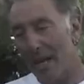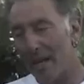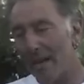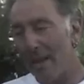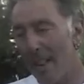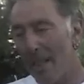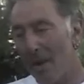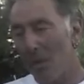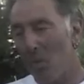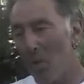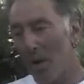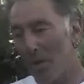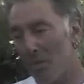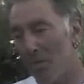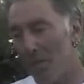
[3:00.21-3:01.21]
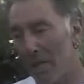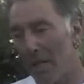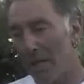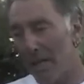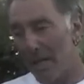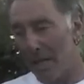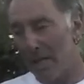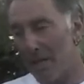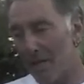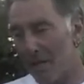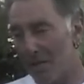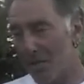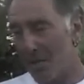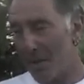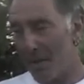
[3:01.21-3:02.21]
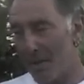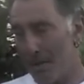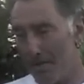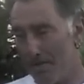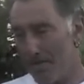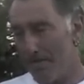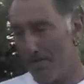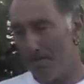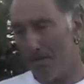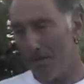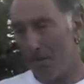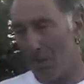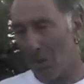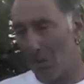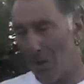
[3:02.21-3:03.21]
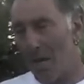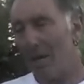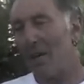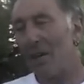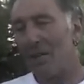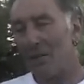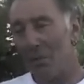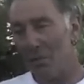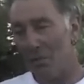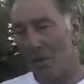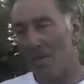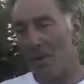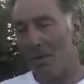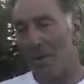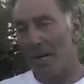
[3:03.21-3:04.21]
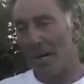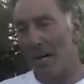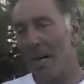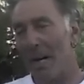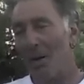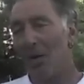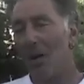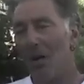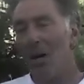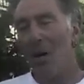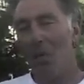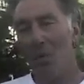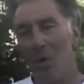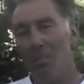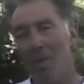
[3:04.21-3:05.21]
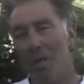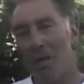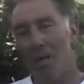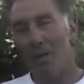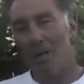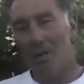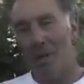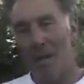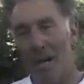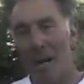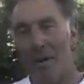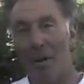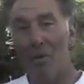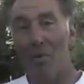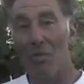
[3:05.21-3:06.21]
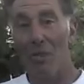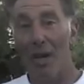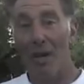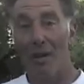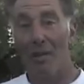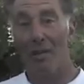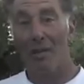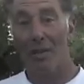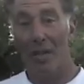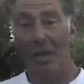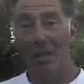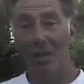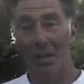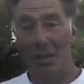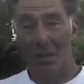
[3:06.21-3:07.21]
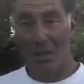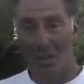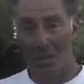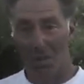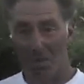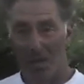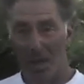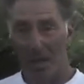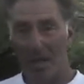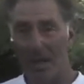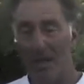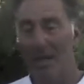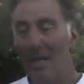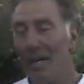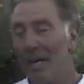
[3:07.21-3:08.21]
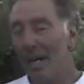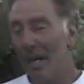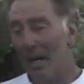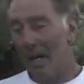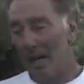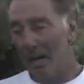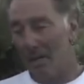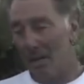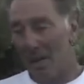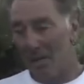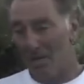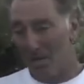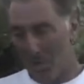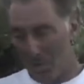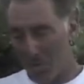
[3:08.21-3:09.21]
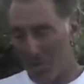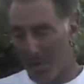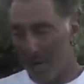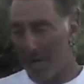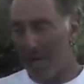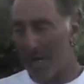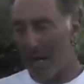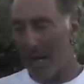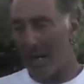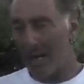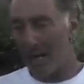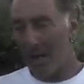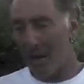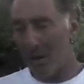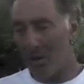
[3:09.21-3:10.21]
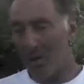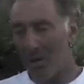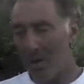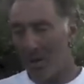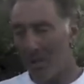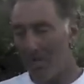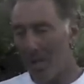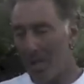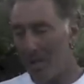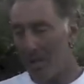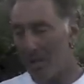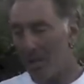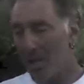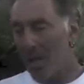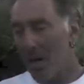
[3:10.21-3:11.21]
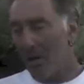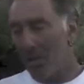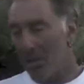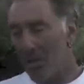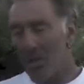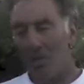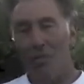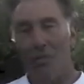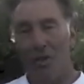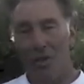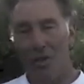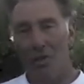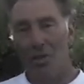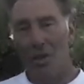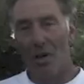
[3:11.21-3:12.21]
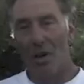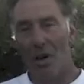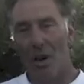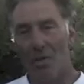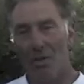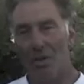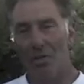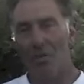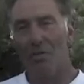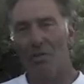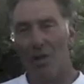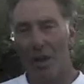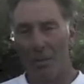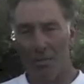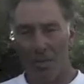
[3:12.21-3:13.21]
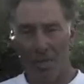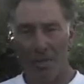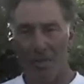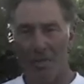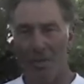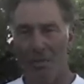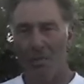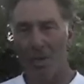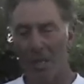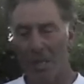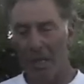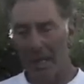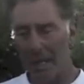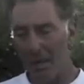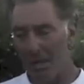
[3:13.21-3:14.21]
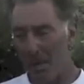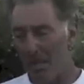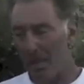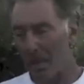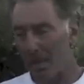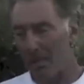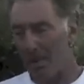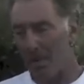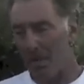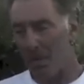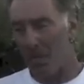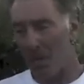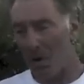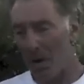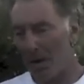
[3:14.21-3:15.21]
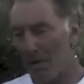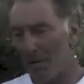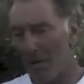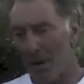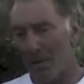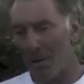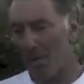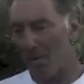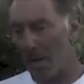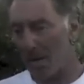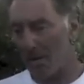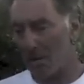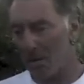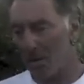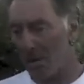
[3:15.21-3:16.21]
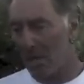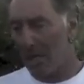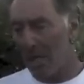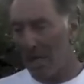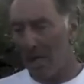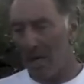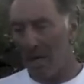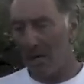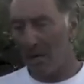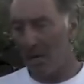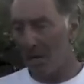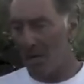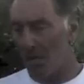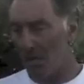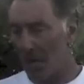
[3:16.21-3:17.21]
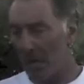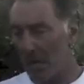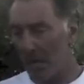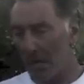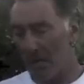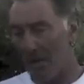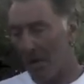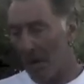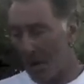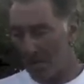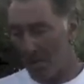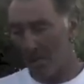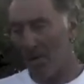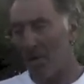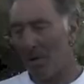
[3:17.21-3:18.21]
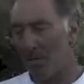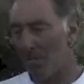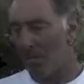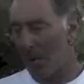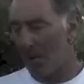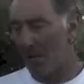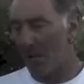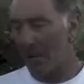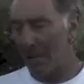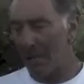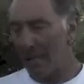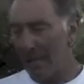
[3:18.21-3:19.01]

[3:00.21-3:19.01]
that, what really is redolent of summer right now would be the haricots verts that the girls are picking. We have both green and yellow beans. We've just finished our harvest of fava beans. We picked about 500 pounds this week, and they're absolutely perfect.